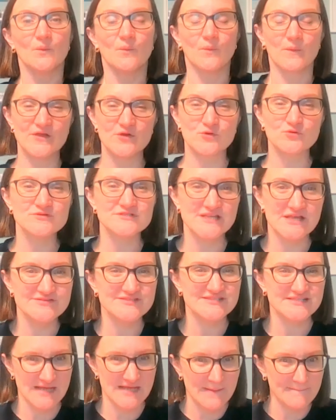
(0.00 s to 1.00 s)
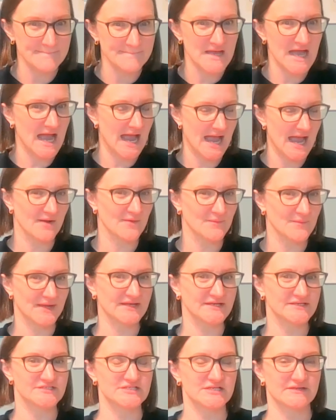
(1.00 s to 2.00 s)
We also somehow
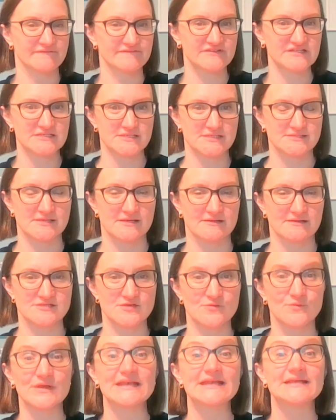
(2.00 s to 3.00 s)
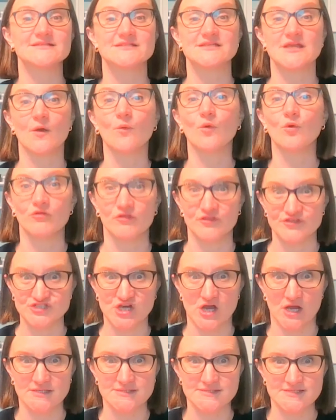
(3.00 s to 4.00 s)
manage to convince ourselves that we need to know all the
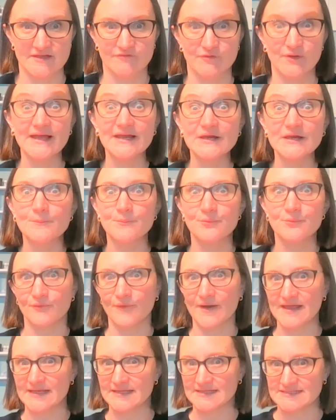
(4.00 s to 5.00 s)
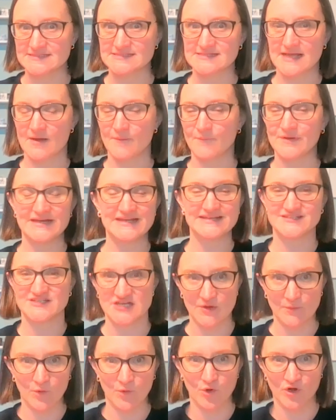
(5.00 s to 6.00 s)
chunks. If we're going to break this down, we need to
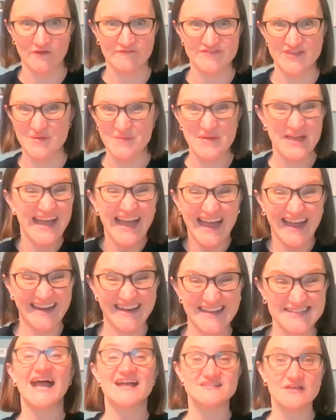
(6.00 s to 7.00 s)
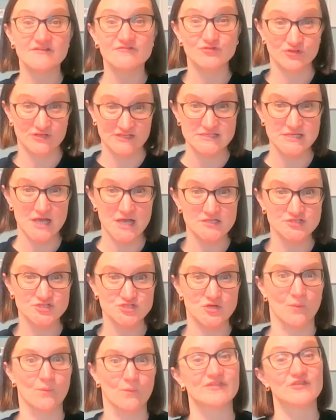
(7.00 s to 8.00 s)
know all of them. And as I've already touched
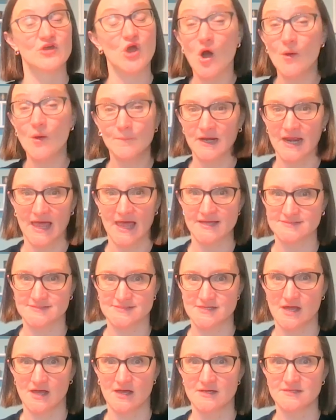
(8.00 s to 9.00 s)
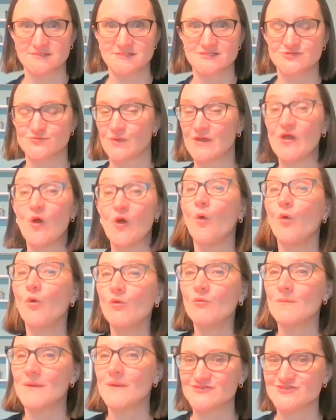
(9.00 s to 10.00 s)
on, with complex tasks, we
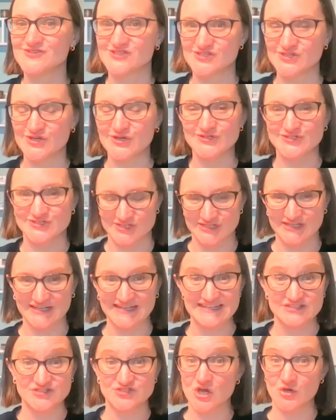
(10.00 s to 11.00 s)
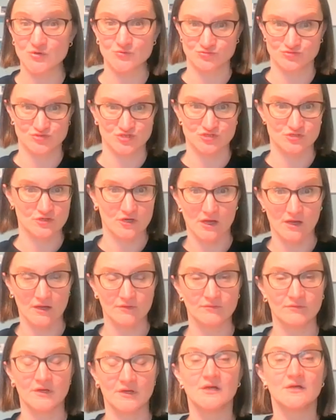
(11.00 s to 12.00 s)
almost certainly don't
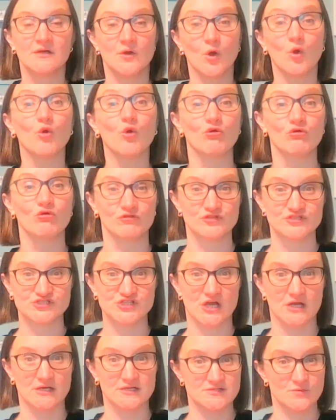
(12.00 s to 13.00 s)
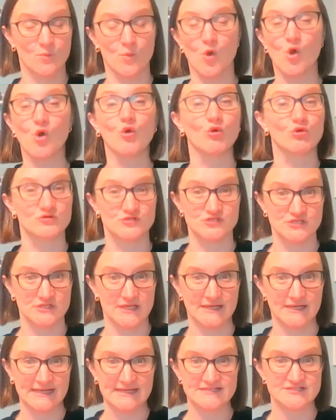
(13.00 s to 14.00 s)
know all the chunks and what order
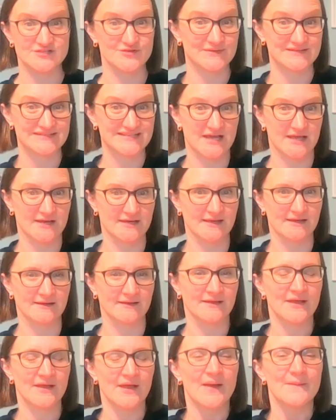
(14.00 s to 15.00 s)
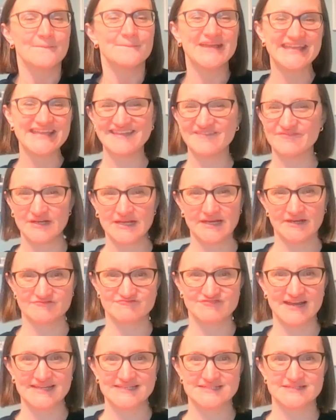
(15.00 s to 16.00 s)
they need to be done in. But even in a
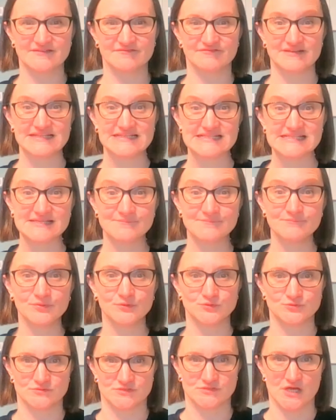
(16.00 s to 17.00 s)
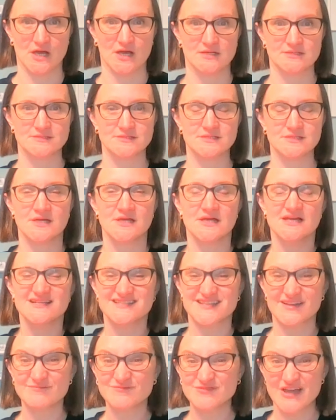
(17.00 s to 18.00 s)
relatively simple task,
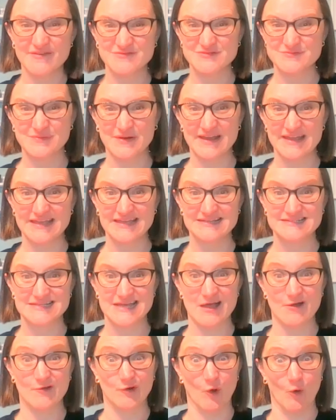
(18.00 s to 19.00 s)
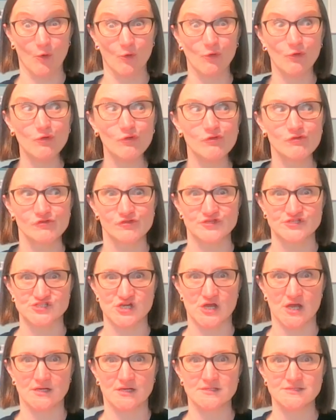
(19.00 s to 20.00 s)
sometimes breaking down all the
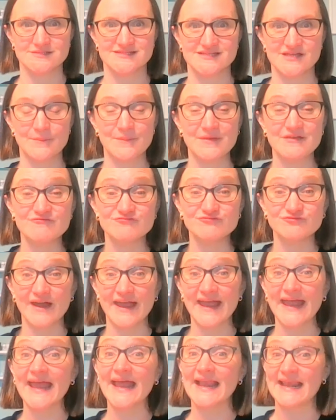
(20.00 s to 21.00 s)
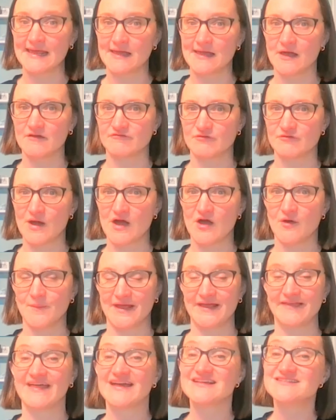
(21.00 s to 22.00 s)
chunks can be really
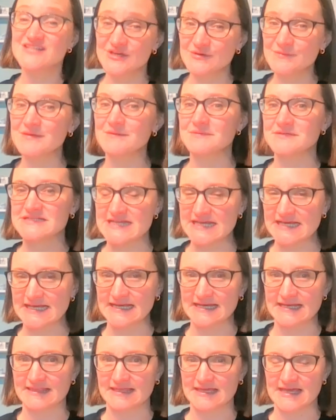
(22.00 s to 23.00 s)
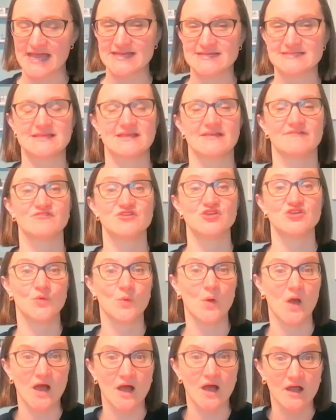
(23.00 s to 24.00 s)
overwhelming. And that's going to be particularly the case if
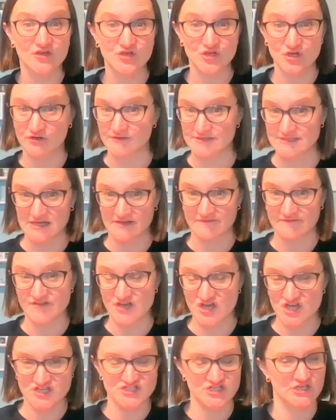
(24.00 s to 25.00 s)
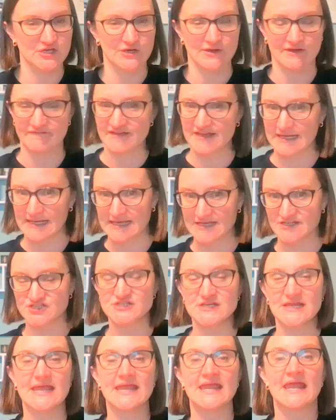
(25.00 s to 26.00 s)
you are neurodivergent, you have
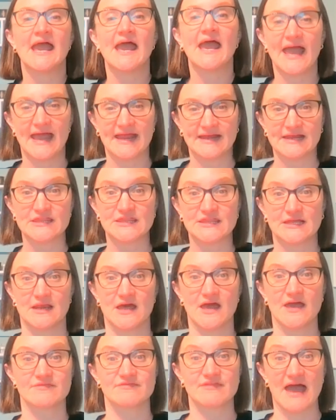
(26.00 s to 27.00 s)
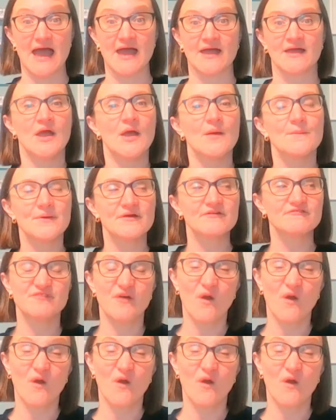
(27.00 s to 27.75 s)
ADHD, anything like that. But